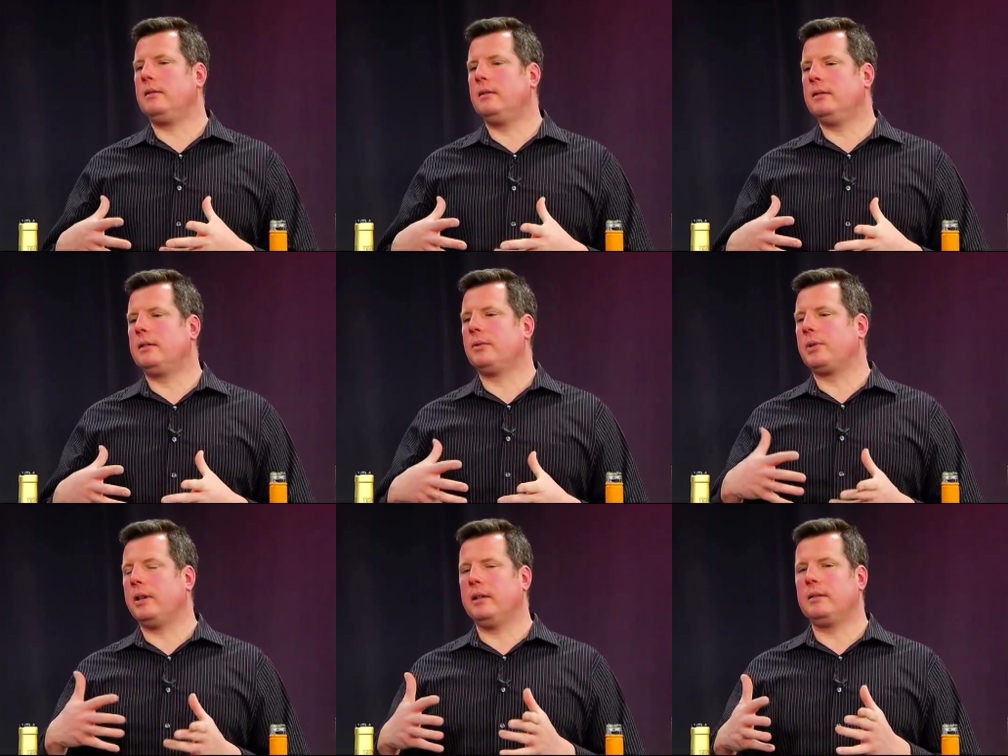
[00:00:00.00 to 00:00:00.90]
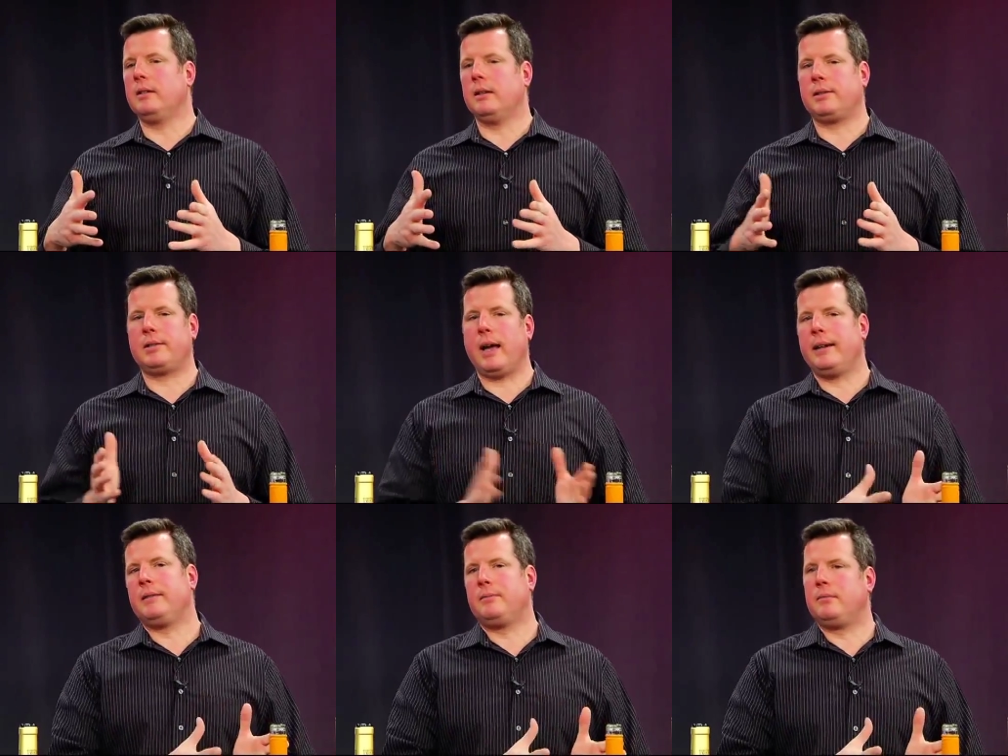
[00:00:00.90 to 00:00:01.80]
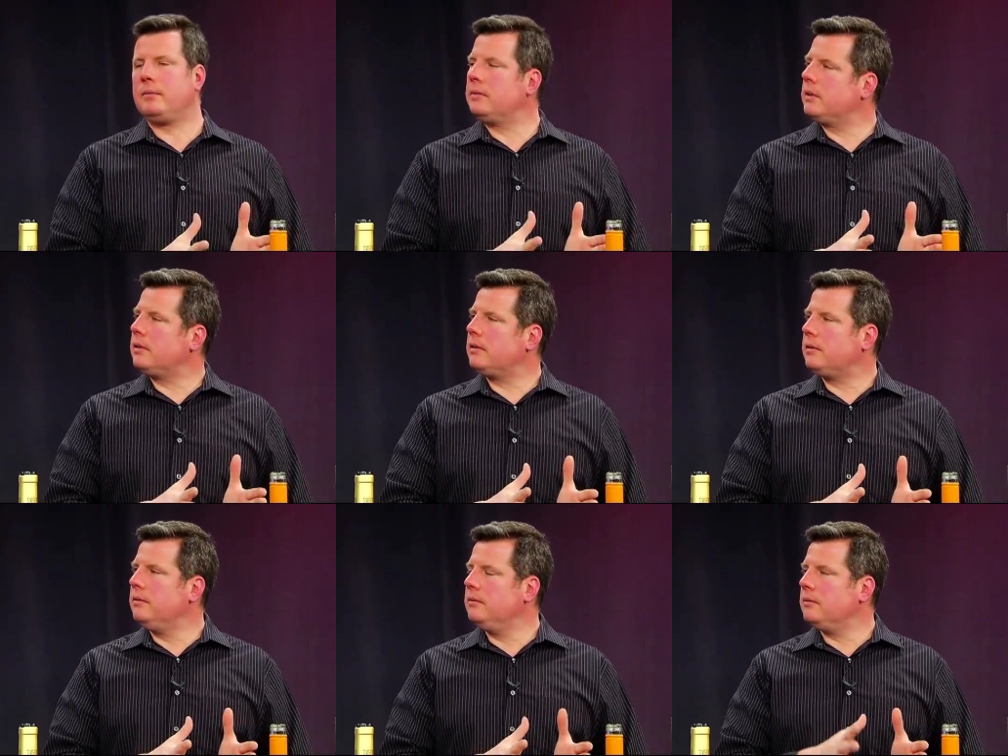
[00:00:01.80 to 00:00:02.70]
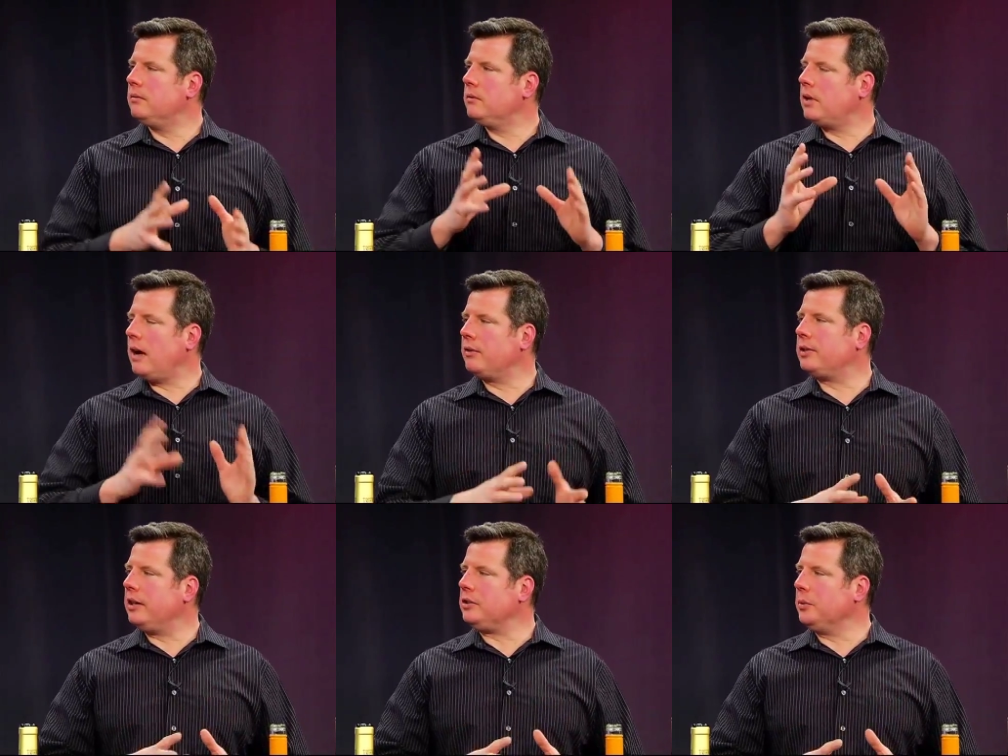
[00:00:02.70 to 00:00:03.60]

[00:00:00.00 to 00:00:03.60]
there's a, a side conversation that we